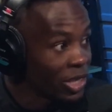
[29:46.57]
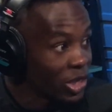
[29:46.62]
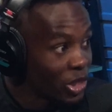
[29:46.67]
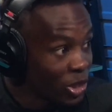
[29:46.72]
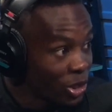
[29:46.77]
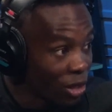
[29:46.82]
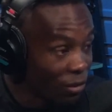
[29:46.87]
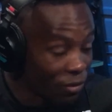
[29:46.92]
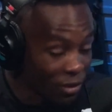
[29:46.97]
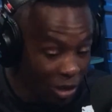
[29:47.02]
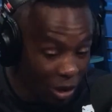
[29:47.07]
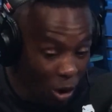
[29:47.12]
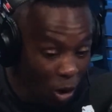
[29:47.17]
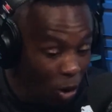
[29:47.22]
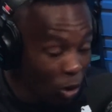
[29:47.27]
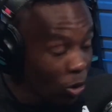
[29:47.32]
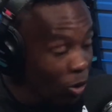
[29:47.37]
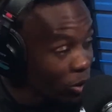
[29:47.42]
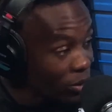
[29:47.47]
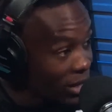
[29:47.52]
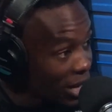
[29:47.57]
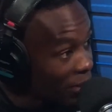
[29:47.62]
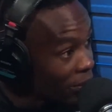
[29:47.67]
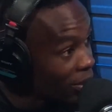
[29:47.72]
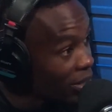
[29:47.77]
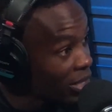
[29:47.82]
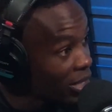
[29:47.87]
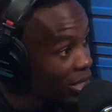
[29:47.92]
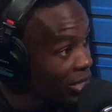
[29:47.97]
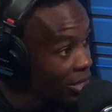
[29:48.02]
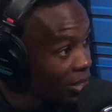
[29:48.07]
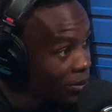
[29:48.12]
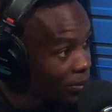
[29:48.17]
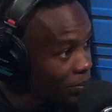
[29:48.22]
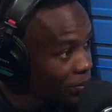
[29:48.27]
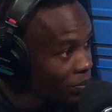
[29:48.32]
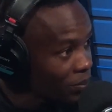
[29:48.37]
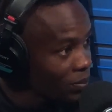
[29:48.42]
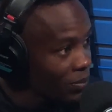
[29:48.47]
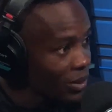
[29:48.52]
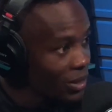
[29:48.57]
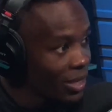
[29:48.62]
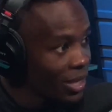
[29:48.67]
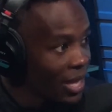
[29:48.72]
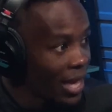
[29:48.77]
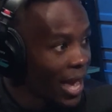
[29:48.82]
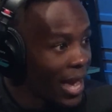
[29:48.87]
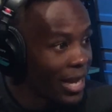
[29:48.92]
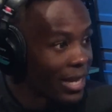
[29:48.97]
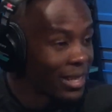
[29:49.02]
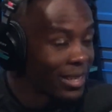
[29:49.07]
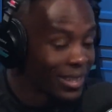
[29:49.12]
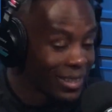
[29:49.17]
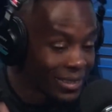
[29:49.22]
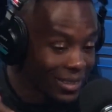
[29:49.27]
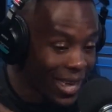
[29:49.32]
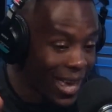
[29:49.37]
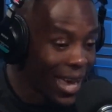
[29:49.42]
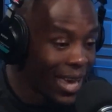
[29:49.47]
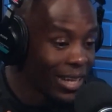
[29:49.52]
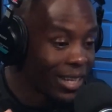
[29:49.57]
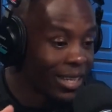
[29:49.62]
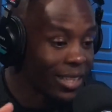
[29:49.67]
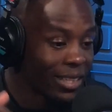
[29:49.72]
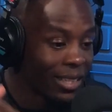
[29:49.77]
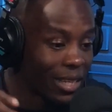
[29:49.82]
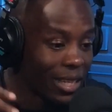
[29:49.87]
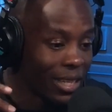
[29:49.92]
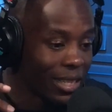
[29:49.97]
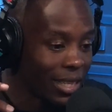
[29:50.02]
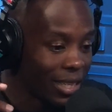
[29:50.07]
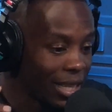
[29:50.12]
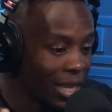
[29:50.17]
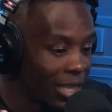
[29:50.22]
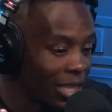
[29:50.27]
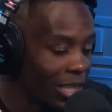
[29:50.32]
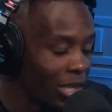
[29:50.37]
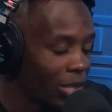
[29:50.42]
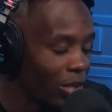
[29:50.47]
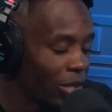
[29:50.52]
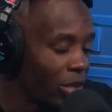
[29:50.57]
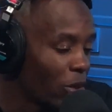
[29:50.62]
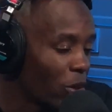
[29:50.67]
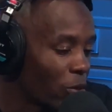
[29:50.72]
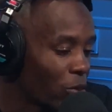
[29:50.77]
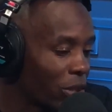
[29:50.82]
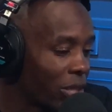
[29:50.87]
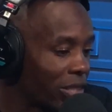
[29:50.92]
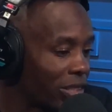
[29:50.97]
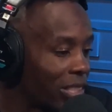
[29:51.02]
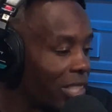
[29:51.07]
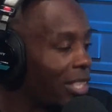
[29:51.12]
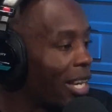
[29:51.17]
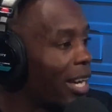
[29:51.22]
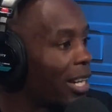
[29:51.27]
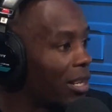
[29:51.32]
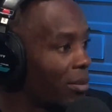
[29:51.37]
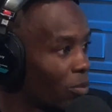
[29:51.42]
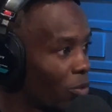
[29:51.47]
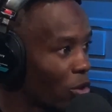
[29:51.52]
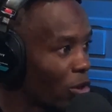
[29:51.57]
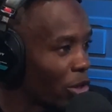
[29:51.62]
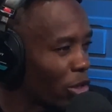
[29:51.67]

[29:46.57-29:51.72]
She cooked for the whole neighborhood, And that, you don't really see that anymore.